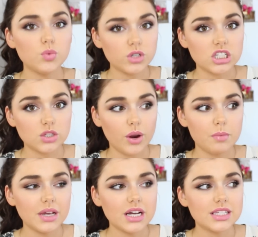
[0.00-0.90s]
which is
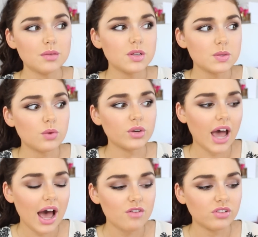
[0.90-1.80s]
great because sometimes I would
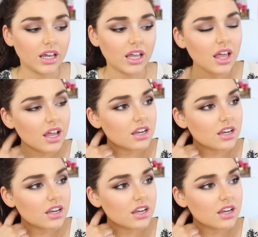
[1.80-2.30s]
have like